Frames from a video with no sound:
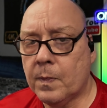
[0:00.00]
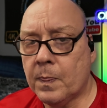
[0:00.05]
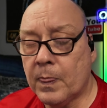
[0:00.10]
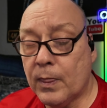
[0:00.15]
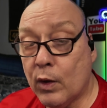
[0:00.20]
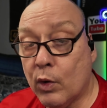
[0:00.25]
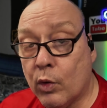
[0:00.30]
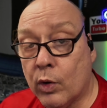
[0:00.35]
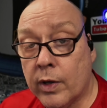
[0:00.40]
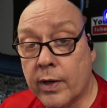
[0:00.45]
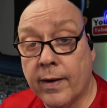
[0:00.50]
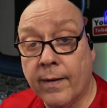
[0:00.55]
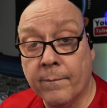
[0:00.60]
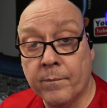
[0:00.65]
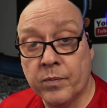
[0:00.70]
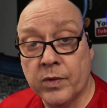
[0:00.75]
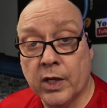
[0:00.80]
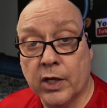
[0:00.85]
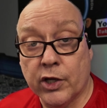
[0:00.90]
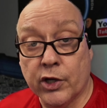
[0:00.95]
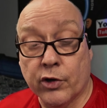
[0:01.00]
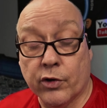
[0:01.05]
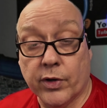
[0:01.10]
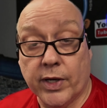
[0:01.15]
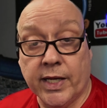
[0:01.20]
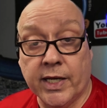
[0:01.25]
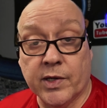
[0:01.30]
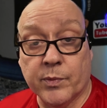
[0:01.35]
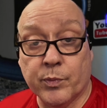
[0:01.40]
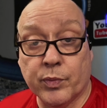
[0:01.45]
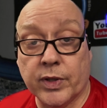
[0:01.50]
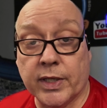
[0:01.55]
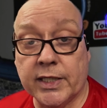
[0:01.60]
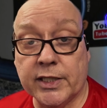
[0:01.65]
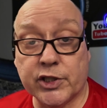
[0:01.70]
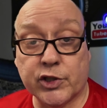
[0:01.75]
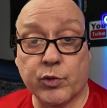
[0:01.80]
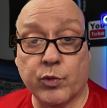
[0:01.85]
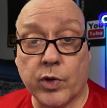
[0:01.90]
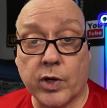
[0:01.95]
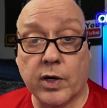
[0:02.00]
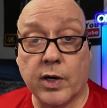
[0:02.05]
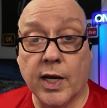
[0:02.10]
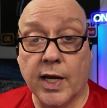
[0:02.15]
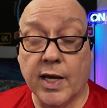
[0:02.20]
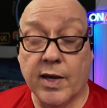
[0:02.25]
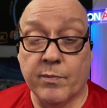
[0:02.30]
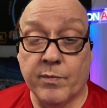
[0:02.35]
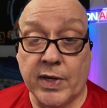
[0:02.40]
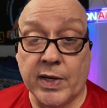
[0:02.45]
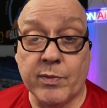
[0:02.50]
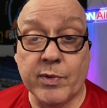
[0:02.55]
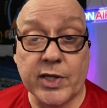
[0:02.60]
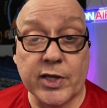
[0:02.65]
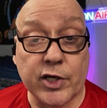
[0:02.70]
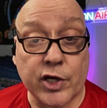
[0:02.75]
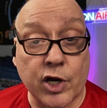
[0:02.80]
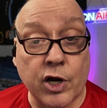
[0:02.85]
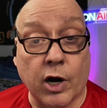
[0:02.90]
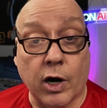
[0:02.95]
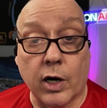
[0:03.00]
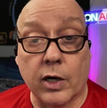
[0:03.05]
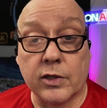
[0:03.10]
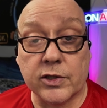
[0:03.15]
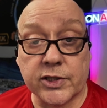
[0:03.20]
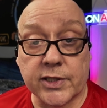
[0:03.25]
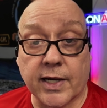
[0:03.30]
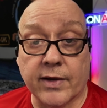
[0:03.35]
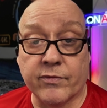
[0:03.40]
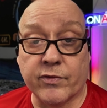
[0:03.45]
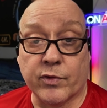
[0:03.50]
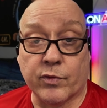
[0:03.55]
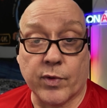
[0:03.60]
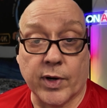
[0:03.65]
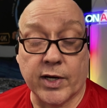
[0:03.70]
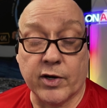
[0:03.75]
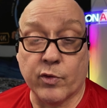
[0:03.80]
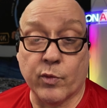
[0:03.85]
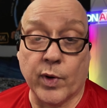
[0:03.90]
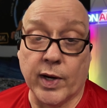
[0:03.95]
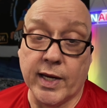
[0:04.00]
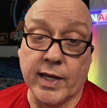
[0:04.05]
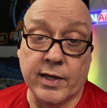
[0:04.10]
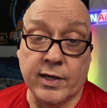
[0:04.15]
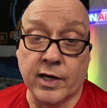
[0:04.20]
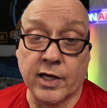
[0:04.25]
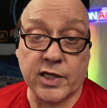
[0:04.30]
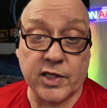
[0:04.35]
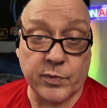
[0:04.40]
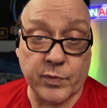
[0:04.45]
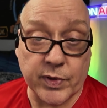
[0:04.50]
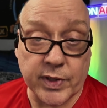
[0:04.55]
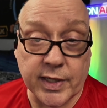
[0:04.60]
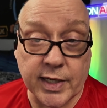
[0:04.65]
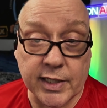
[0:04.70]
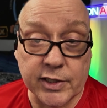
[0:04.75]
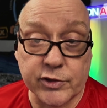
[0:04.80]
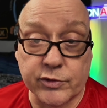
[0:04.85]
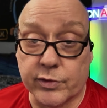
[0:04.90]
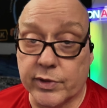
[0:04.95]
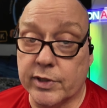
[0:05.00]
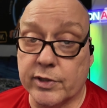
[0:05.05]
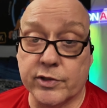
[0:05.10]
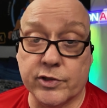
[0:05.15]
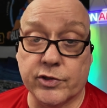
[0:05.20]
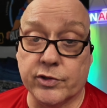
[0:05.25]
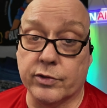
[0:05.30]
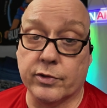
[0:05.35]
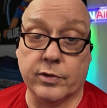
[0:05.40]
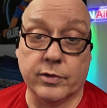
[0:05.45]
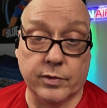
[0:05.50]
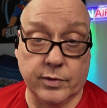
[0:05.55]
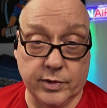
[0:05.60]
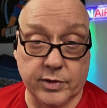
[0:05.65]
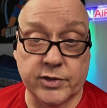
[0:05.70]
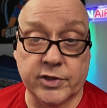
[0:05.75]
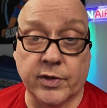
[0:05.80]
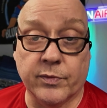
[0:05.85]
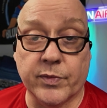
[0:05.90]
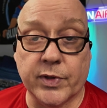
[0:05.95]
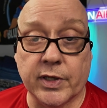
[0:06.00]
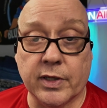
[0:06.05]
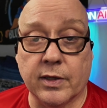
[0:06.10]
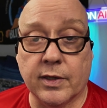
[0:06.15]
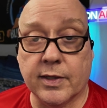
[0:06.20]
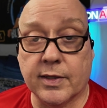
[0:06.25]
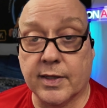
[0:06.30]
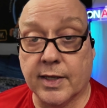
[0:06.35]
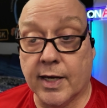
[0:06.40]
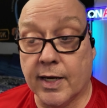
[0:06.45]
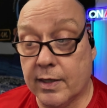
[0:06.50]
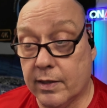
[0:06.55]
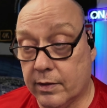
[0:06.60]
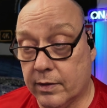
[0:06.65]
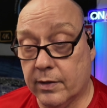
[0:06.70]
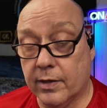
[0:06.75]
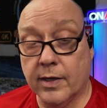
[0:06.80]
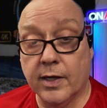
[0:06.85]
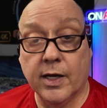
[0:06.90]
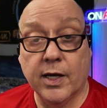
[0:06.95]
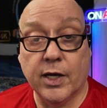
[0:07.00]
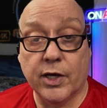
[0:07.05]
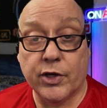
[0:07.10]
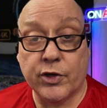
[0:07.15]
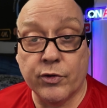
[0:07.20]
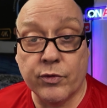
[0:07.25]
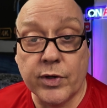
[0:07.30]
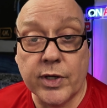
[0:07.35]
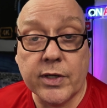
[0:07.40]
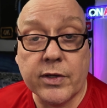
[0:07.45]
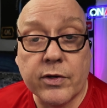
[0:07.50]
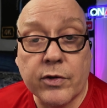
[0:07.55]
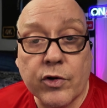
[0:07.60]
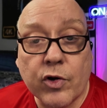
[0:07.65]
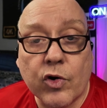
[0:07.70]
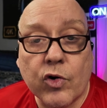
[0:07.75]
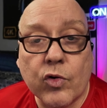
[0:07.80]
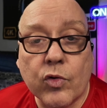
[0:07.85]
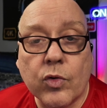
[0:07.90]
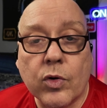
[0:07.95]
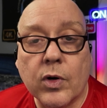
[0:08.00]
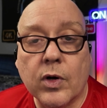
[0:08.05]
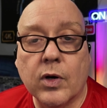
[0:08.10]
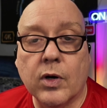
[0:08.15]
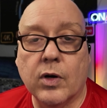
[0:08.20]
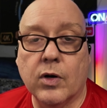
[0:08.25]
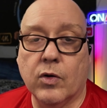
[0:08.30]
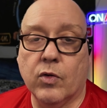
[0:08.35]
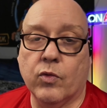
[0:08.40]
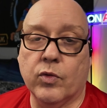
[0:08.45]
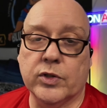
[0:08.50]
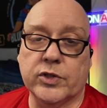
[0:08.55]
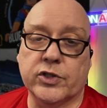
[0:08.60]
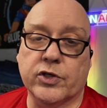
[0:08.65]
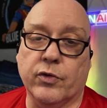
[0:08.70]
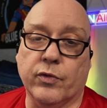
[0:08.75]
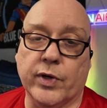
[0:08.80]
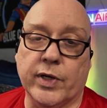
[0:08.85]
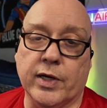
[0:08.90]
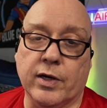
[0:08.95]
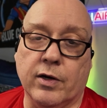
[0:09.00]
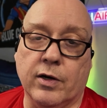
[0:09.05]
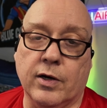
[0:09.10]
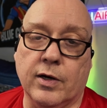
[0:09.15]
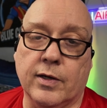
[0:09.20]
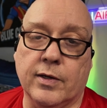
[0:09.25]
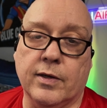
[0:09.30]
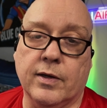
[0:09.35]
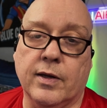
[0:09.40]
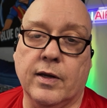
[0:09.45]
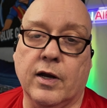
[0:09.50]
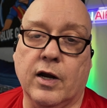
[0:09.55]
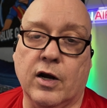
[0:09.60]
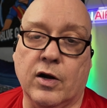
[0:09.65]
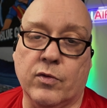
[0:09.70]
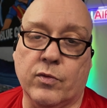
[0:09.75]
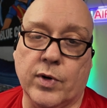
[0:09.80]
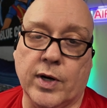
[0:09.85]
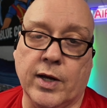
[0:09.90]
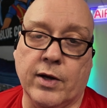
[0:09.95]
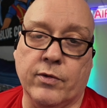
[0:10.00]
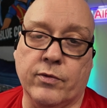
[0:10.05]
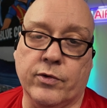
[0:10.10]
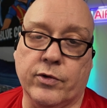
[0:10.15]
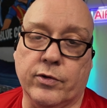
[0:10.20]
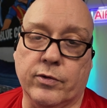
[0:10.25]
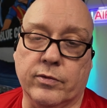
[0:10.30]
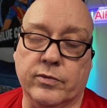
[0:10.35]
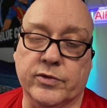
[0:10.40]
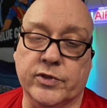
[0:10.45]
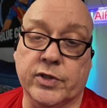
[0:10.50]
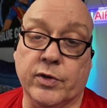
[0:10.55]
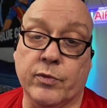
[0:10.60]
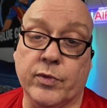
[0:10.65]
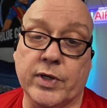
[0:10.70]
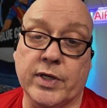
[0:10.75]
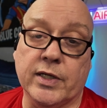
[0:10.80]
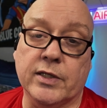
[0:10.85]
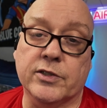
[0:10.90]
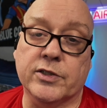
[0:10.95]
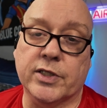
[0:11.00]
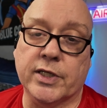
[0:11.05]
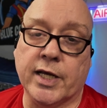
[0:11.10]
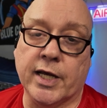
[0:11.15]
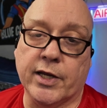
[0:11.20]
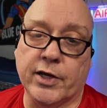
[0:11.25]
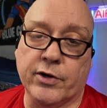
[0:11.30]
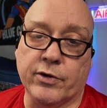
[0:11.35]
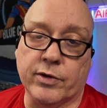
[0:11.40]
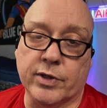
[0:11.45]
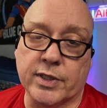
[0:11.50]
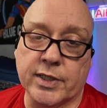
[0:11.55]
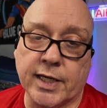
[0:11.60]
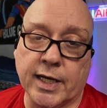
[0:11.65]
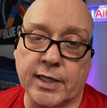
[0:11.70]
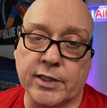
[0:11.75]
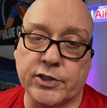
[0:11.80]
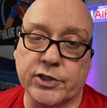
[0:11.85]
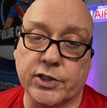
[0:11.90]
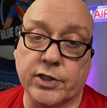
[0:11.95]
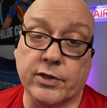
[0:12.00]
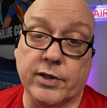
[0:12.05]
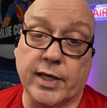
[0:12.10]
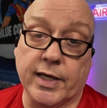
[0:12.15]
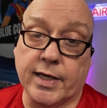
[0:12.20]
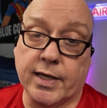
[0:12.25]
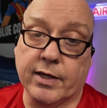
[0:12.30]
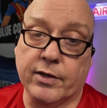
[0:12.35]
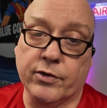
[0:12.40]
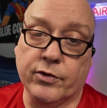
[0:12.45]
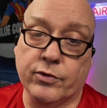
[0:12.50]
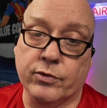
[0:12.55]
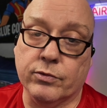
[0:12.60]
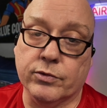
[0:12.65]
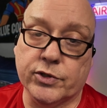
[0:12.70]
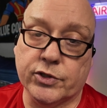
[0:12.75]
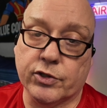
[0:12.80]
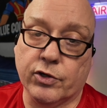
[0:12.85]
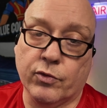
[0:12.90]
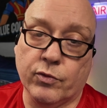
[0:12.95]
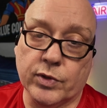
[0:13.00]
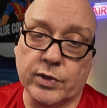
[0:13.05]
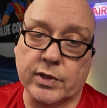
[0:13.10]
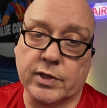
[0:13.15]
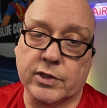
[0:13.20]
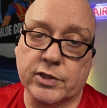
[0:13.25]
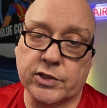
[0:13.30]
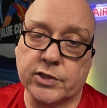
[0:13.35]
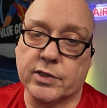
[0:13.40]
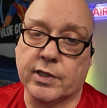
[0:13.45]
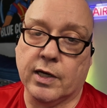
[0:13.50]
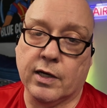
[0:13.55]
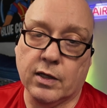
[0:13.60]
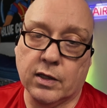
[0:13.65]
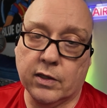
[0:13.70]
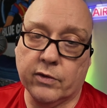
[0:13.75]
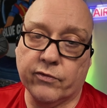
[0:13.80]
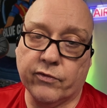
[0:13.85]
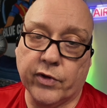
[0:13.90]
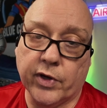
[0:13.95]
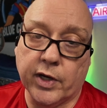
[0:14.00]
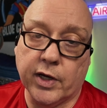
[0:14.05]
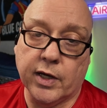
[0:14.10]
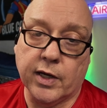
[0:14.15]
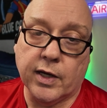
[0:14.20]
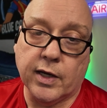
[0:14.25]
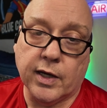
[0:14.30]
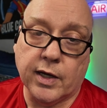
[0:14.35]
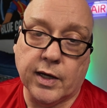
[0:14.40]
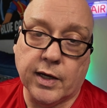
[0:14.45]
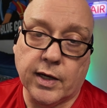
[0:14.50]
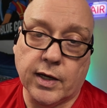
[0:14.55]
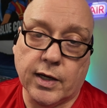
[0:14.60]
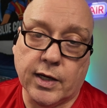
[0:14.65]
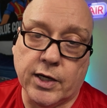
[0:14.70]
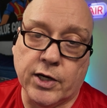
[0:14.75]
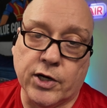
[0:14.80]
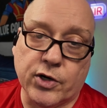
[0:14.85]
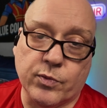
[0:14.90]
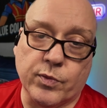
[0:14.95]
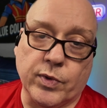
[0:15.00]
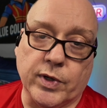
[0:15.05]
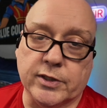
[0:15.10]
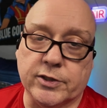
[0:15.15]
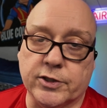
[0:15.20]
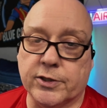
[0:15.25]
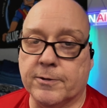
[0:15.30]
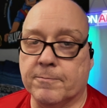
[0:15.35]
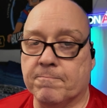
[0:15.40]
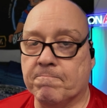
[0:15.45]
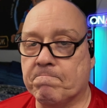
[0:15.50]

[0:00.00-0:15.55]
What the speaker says: Or you're in a place where maybe the cars have the right of way and not the pedestrians or something like that, and you need to know what's going on around you. If someone needs to get your attention, they can do so with this style of earbuds.